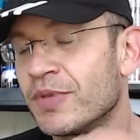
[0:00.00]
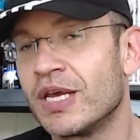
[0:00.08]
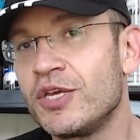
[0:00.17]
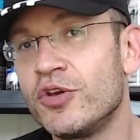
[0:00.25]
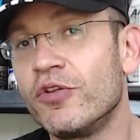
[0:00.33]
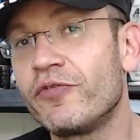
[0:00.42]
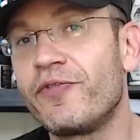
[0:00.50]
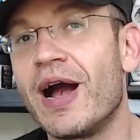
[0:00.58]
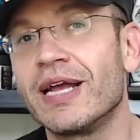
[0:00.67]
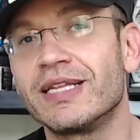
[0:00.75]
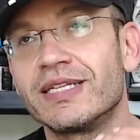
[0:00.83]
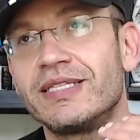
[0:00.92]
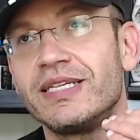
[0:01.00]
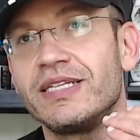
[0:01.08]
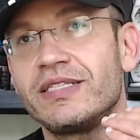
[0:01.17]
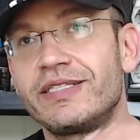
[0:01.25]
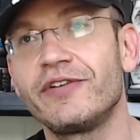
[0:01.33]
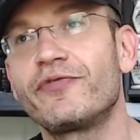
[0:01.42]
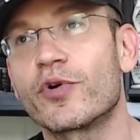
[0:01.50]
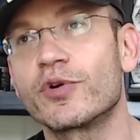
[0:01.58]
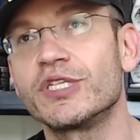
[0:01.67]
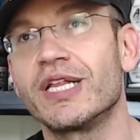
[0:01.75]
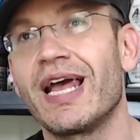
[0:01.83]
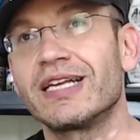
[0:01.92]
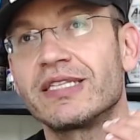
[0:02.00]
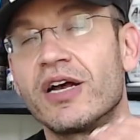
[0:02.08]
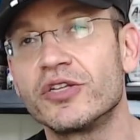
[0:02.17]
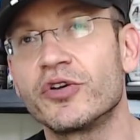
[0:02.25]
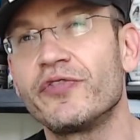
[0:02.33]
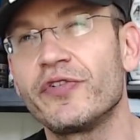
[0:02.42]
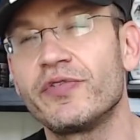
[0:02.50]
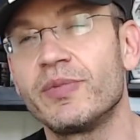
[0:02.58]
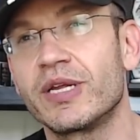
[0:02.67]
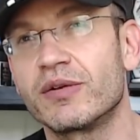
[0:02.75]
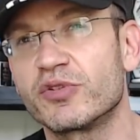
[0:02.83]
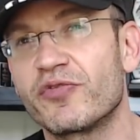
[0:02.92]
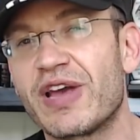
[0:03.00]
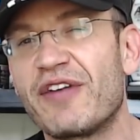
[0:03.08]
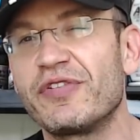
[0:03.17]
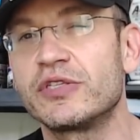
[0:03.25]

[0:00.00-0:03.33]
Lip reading: you'll find that the C4 original has 150 milligrams of caffeine,